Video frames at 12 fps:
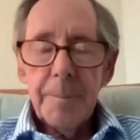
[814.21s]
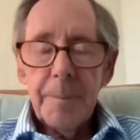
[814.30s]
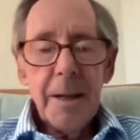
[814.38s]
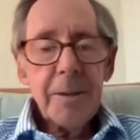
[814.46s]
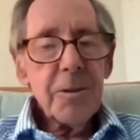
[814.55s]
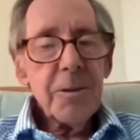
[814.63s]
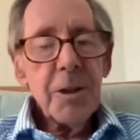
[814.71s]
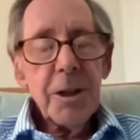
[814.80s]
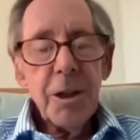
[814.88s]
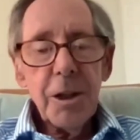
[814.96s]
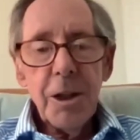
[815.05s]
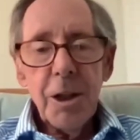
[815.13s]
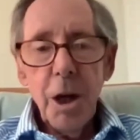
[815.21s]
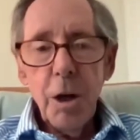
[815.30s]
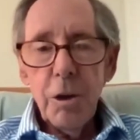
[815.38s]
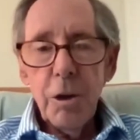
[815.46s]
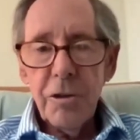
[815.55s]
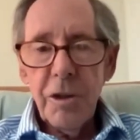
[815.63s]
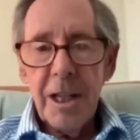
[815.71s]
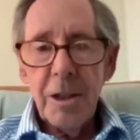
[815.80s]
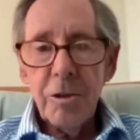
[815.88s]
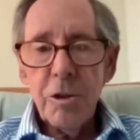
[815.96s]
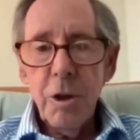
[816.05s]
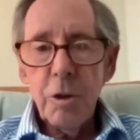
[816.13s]
That's, you said
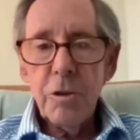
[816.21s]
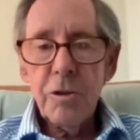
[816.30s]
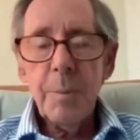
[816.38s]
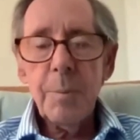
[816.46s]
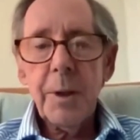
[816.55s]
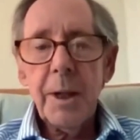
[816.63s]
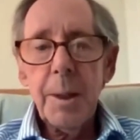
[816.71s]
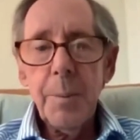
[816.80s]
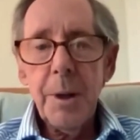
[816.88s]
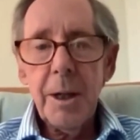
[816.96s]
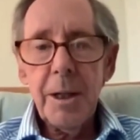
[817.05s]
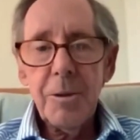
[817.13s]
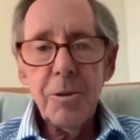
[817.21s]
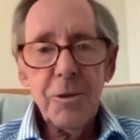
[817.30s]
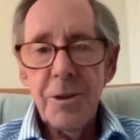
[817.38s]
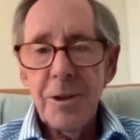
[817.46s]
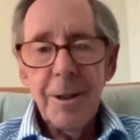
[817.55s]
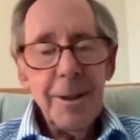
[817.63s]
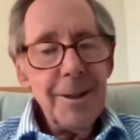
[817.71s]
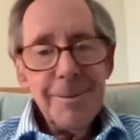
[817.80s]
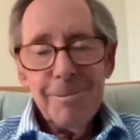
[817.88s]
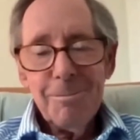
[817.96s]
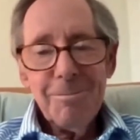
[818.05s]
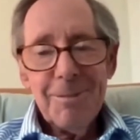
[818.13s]
it so simply, but it's
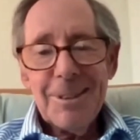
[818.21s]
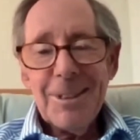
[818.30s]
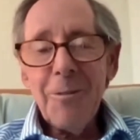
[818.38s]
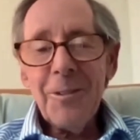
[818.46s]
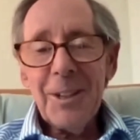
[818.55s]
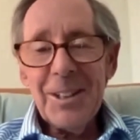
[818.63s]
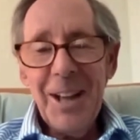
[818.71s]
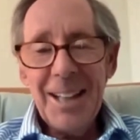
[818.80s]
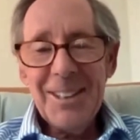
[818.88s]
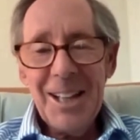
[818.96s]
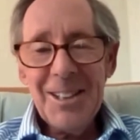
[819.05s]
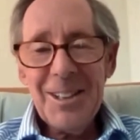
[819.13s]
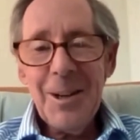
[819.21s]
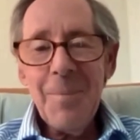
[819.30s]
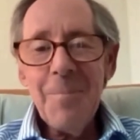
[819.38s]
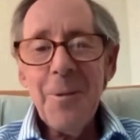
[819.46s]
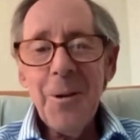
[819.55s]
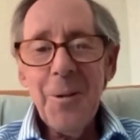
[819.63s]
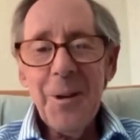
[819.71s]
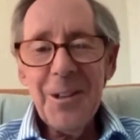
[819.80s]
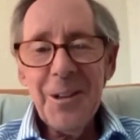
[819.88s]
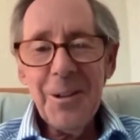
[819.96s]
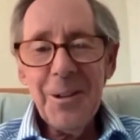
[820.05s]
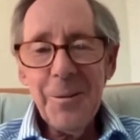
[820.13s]
definitely not that simple when
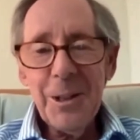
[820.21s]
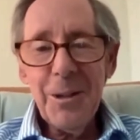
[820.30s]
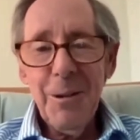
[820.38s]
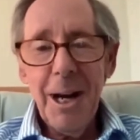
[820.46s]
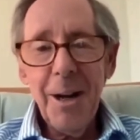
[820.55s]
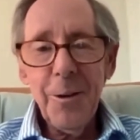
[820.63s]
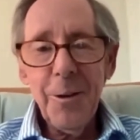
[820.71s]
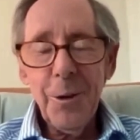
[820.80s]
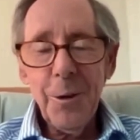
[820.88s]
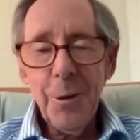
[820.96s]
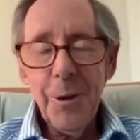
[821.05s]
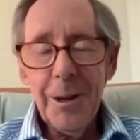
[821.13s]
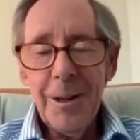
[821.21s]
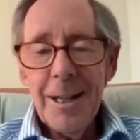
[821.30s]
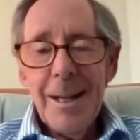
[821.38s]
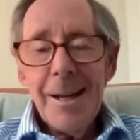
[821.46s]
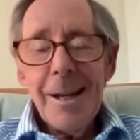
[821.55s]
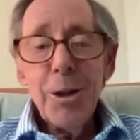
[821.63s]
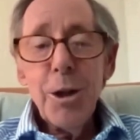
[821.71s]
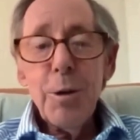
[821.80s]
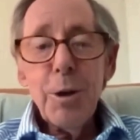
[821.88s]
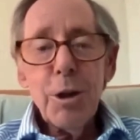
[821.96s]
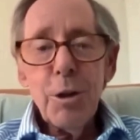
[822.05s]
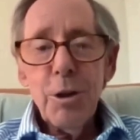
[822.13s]
you're out on the court.
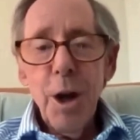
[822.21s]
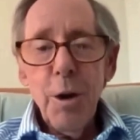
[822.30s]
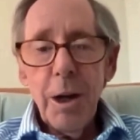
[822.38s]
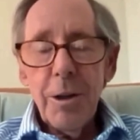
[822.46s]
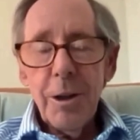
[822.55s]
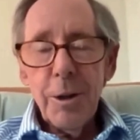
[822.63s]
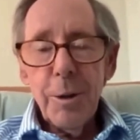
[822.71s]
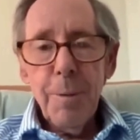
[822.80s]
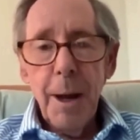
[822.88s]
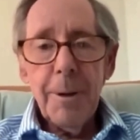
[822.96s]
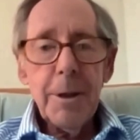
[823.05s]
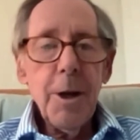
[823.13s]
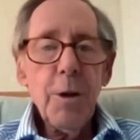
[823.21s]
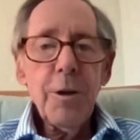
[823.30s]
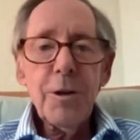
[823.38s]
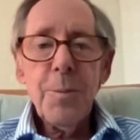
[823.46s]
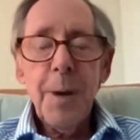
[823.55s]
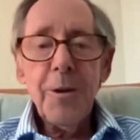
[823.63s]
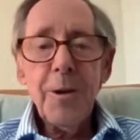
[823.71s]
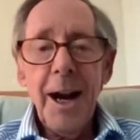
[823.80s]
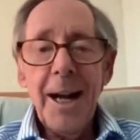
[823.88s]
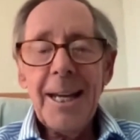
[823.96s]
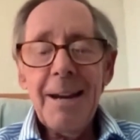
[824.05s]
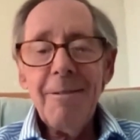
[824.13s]
You probably know this better than
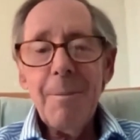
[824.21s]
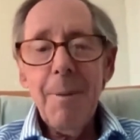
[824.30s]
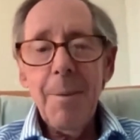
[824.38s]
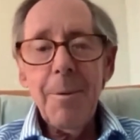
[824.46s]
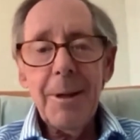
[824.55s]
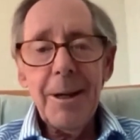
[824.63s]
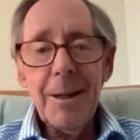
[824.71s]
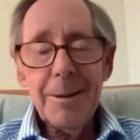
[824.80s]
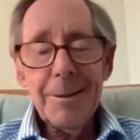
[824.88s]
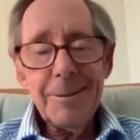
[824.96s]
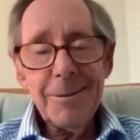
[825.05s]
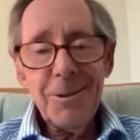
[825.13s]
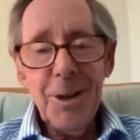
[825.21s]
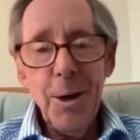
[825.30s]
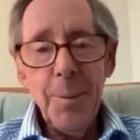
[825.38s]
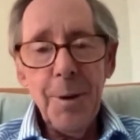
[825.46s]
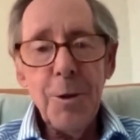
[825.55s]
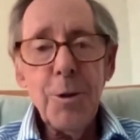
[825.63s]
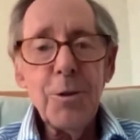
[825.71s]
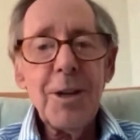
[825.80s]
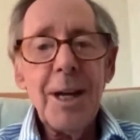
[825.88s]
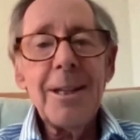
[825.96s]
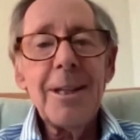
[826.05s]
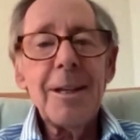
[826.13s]
I can't remember the gentleman who
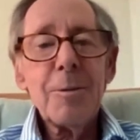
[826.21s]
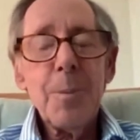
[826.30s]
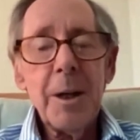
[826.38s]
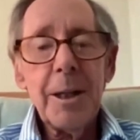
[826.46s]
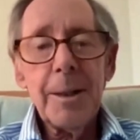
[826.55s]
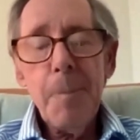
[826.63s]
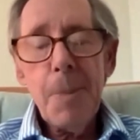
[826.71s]
said this, but